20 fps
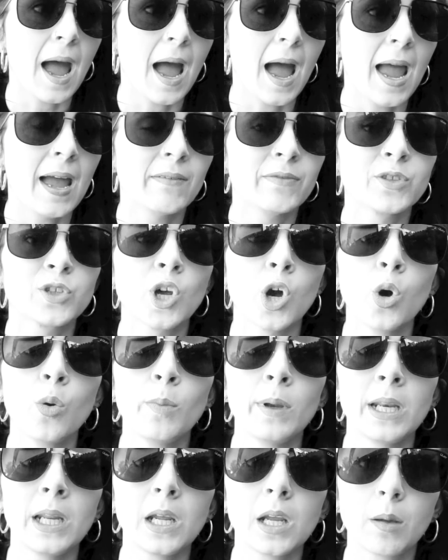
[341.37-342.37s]
have so
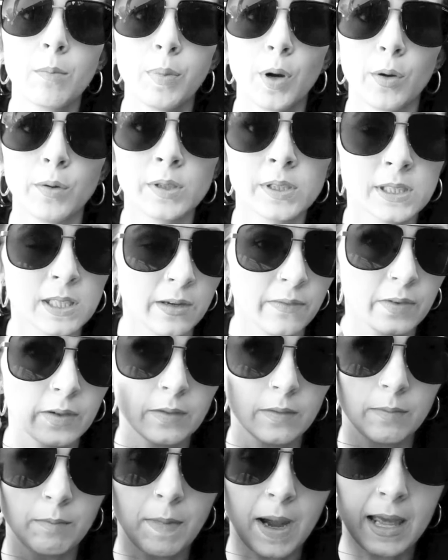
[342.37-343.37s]
many components of
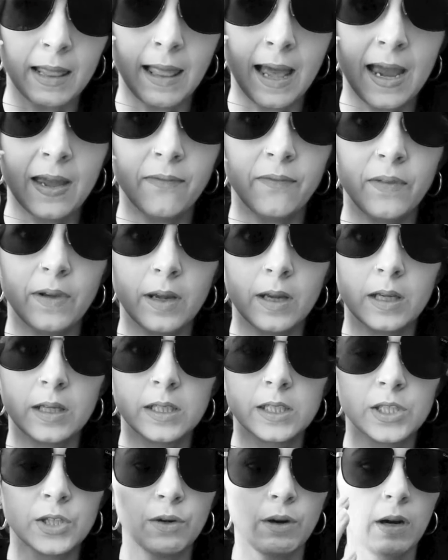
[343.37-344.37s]
my life
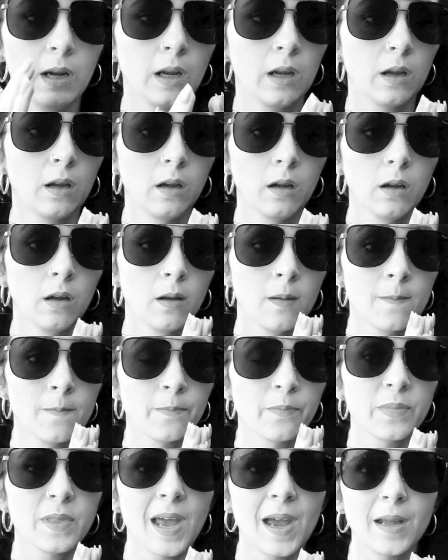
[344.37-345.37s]
during
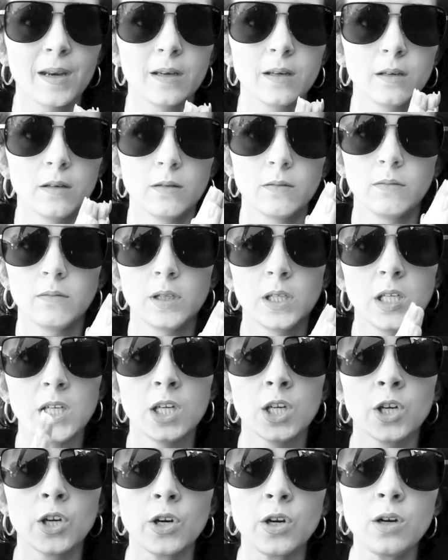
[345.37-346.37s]
that
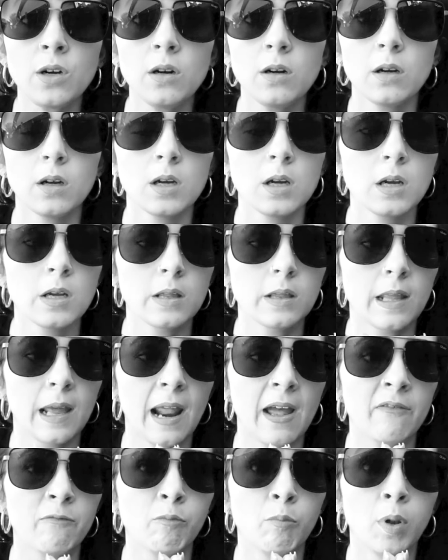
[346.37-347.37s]
year that
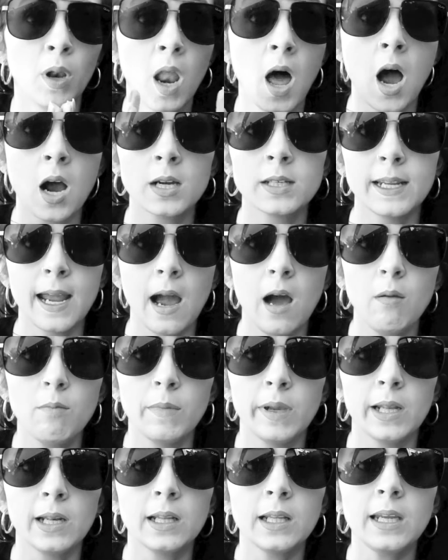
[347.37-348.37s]
I've blocked out
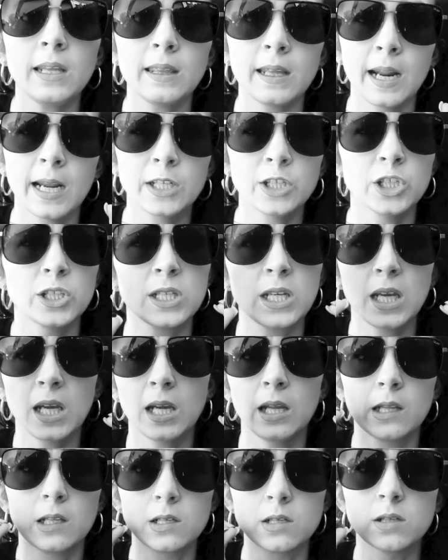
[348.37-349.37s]
mentally, that I just
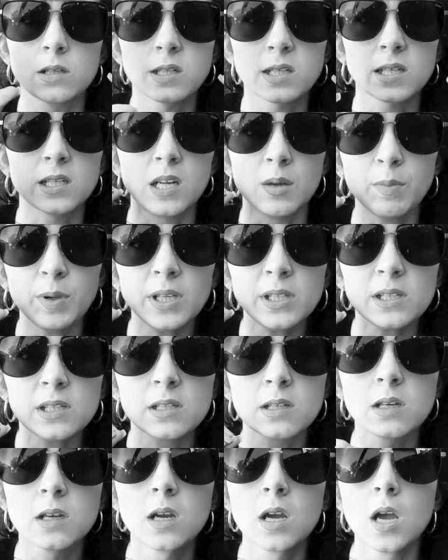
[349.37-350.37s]
get in little
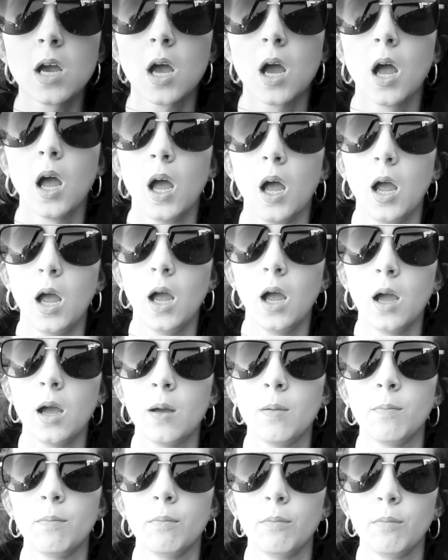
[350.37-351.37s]
snippets.
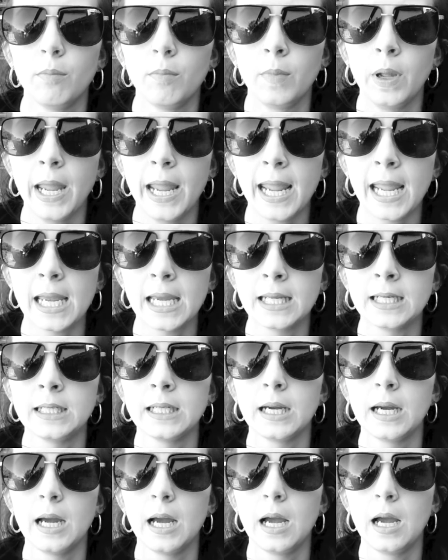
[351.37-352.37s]
And
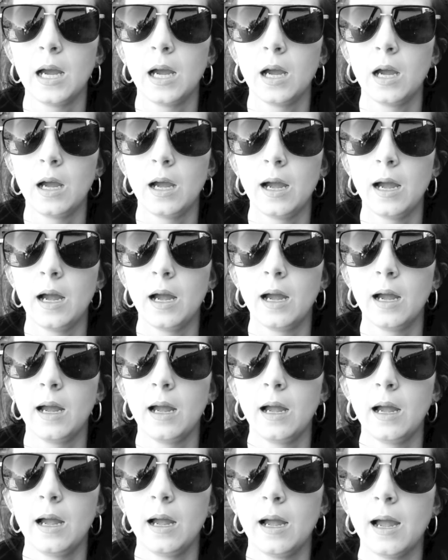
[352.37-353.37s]

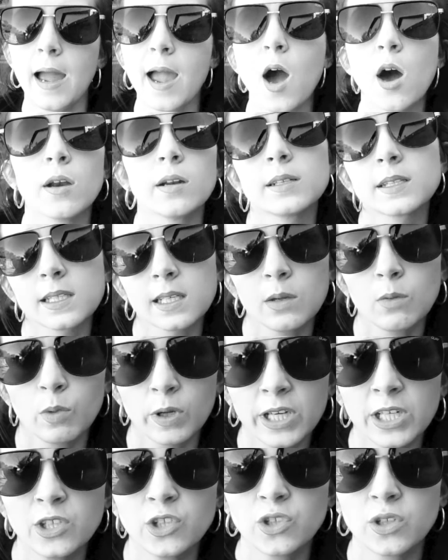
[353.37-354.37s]
I honestly
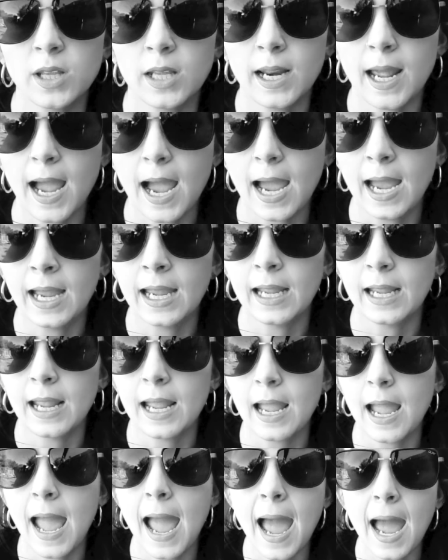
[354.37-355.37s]
wish that I
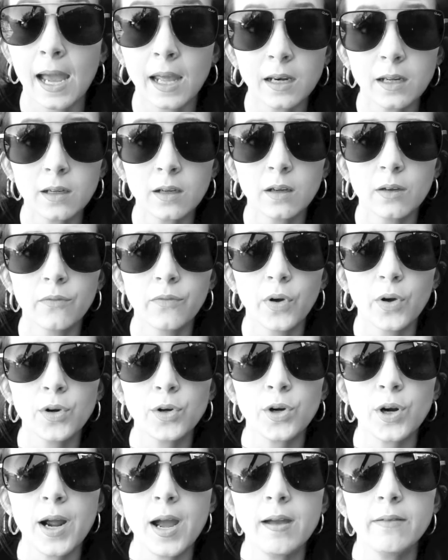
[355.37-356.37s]
had
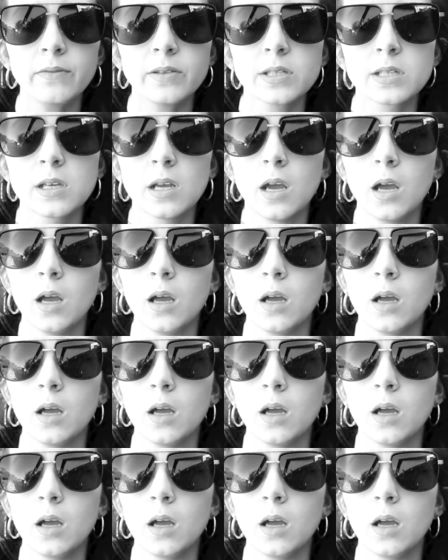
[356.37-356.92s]
photographs,